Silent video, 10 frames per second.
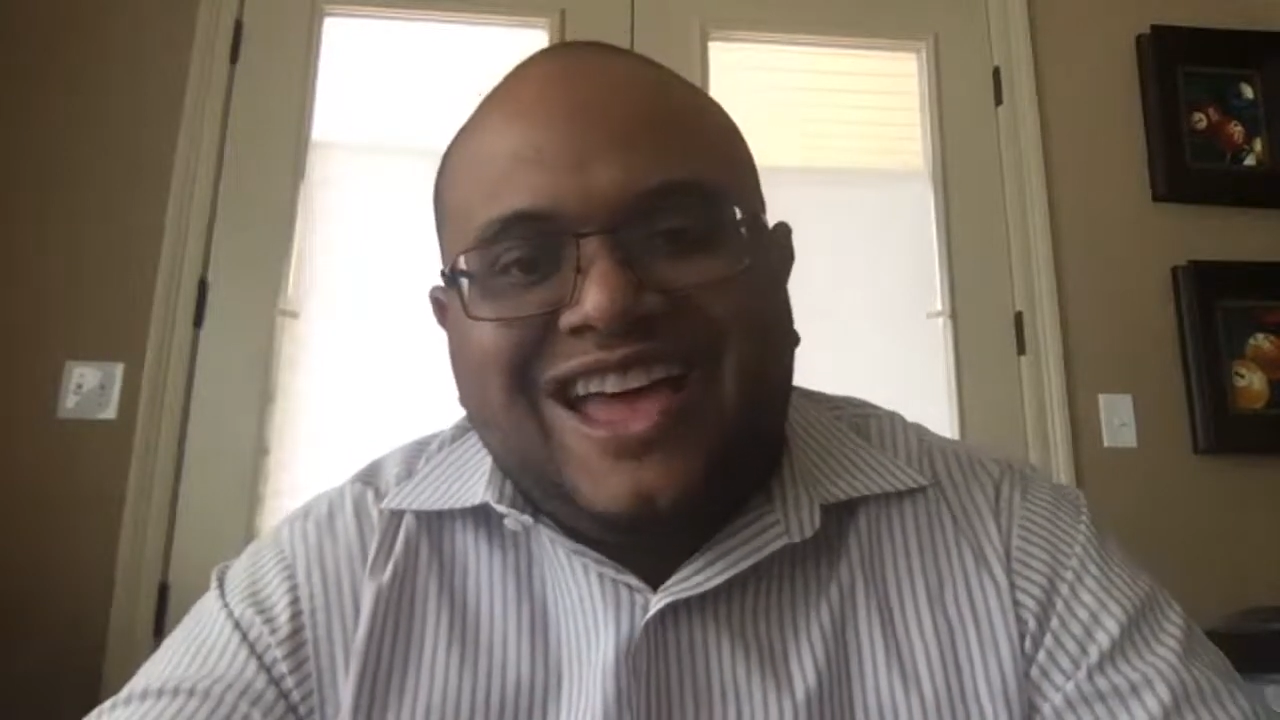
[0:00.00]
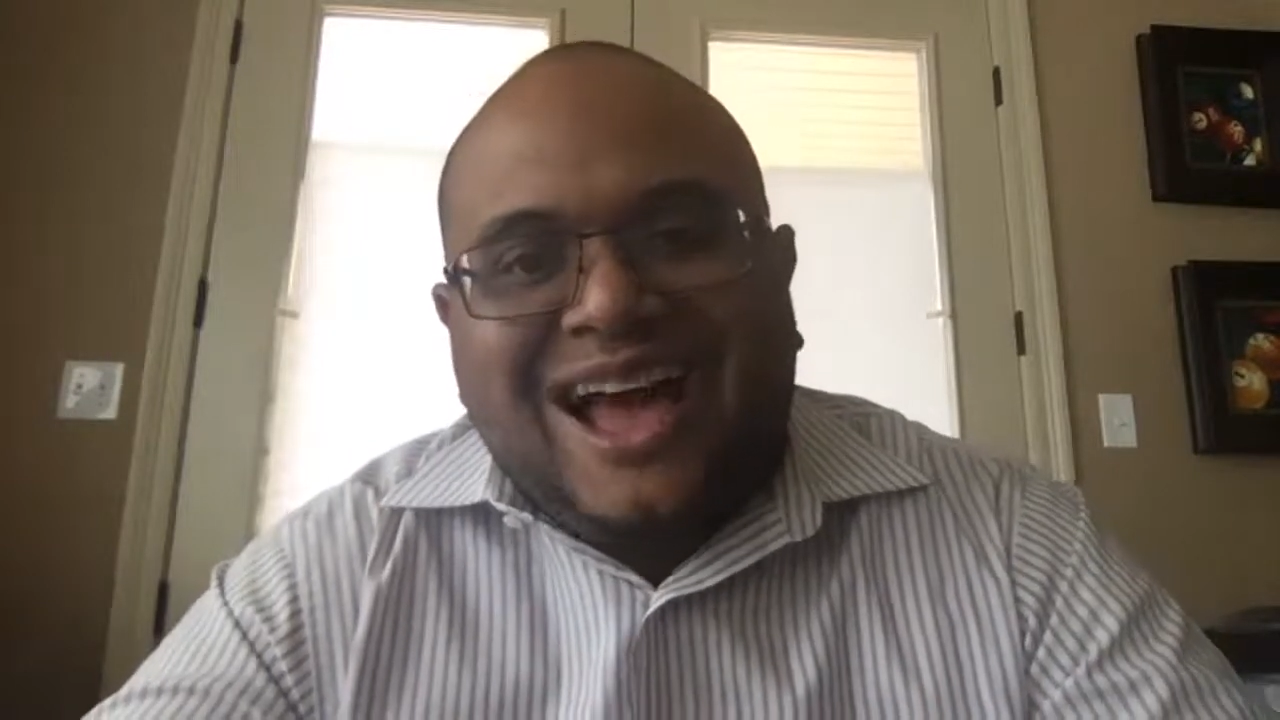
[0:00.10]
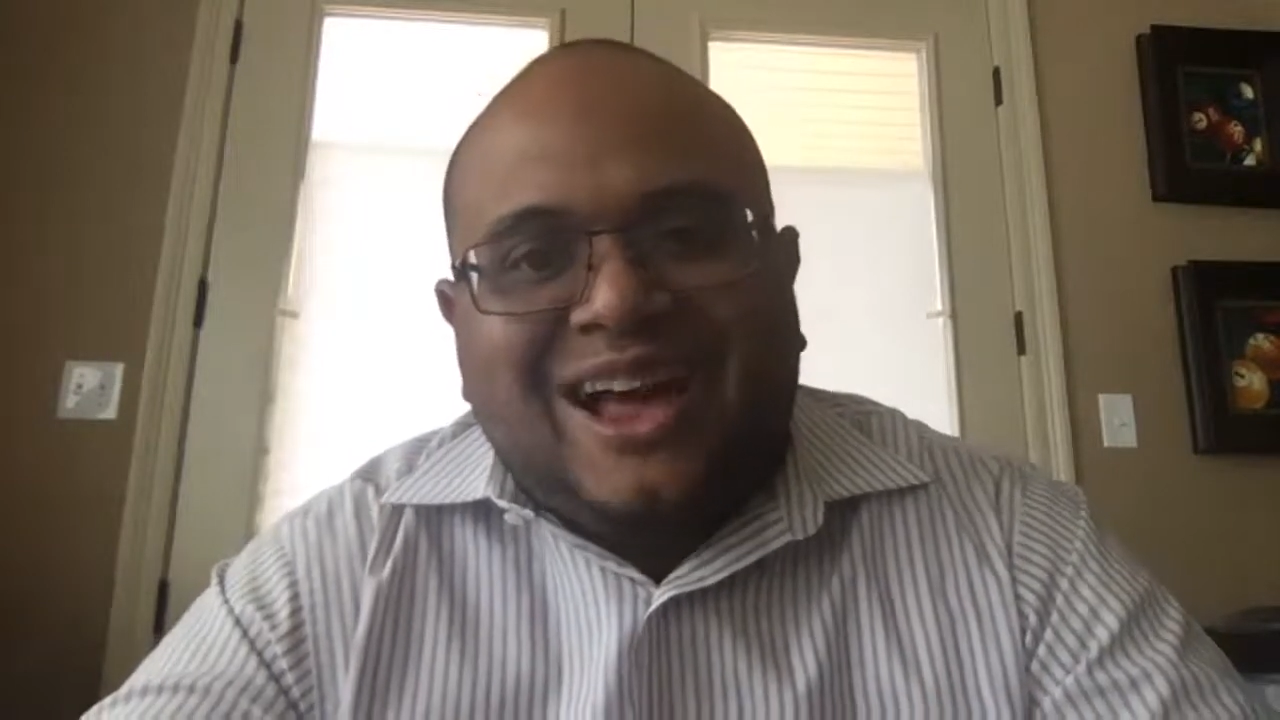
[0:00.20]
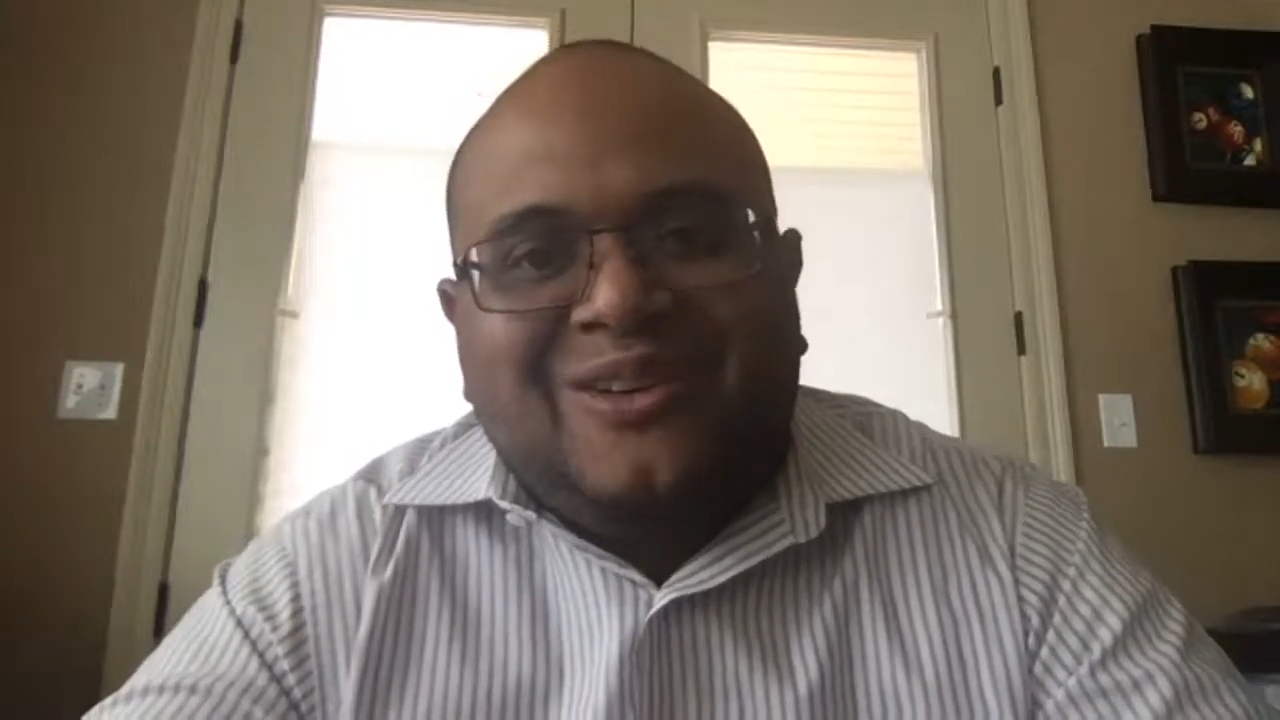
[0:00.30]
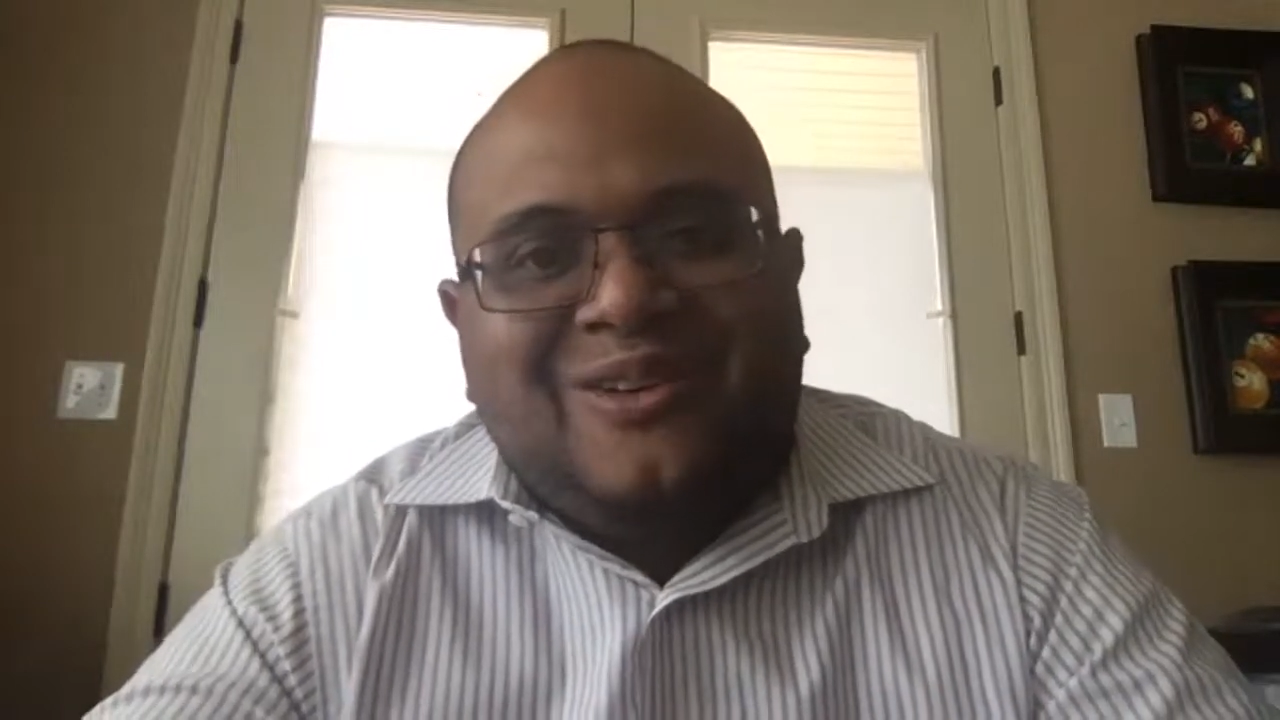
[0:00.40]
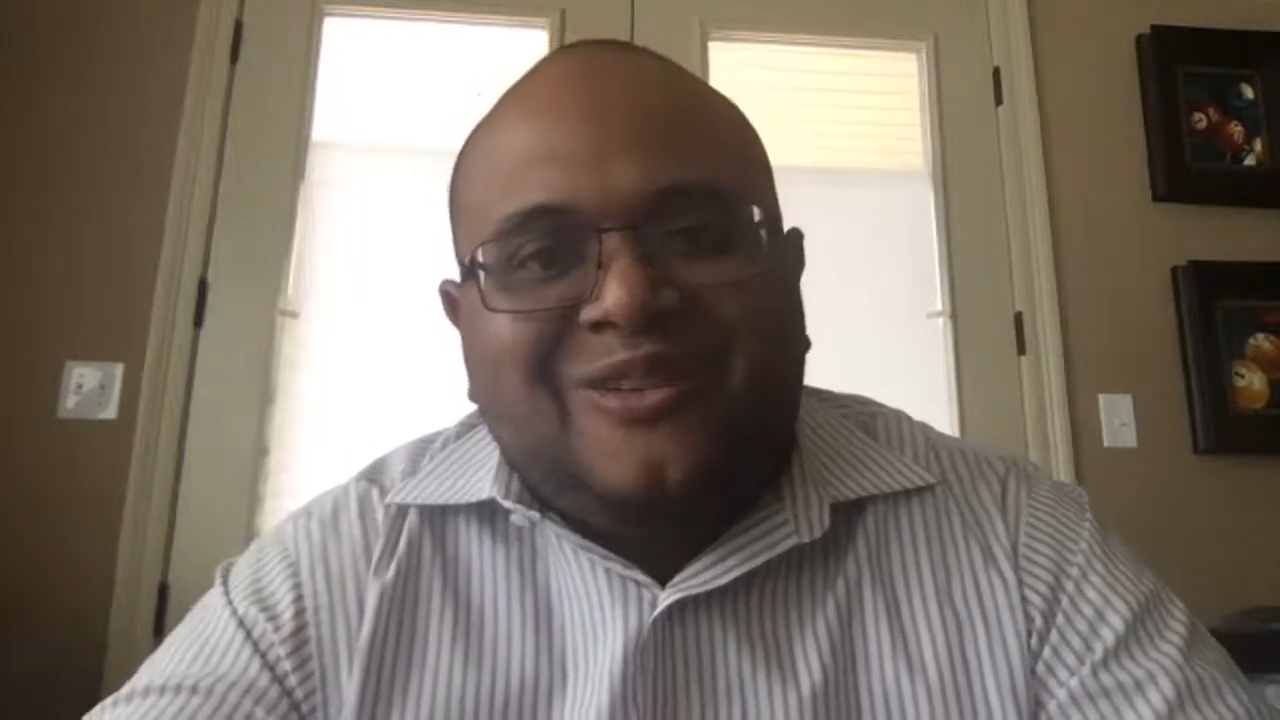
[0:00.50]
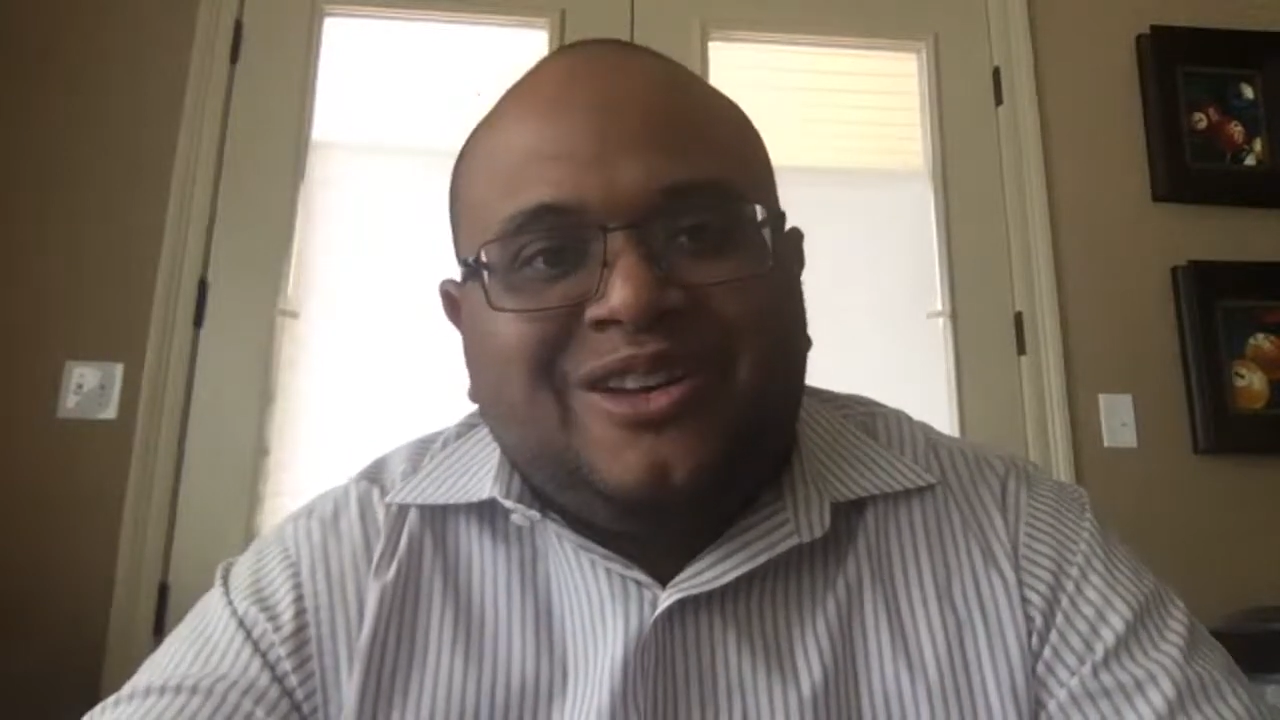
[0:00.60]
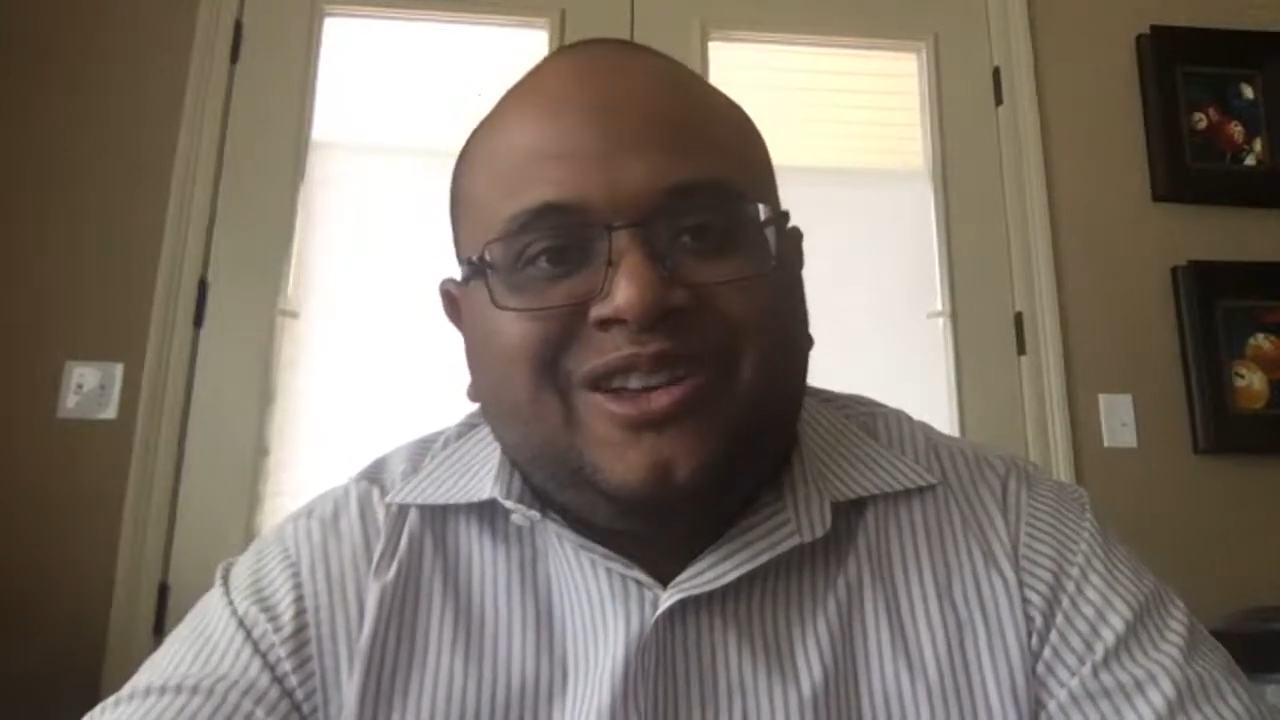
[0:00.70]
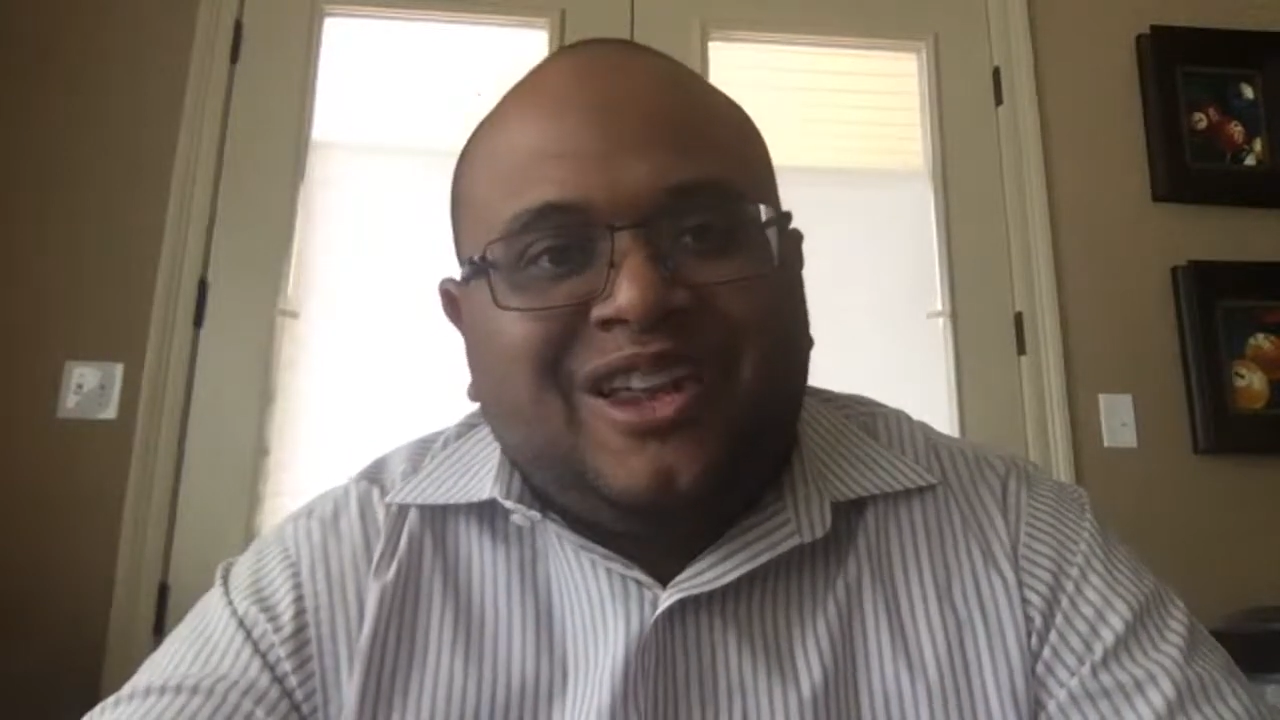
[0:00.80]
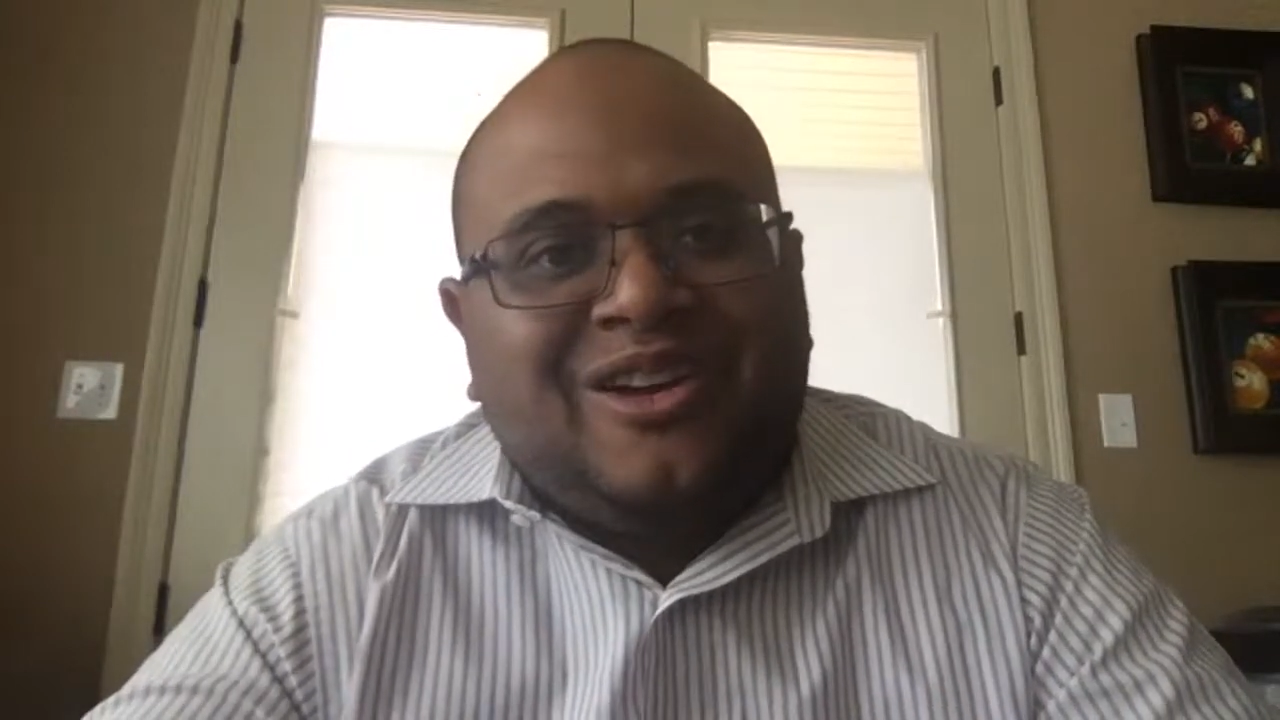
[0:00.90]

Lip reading: I know eventually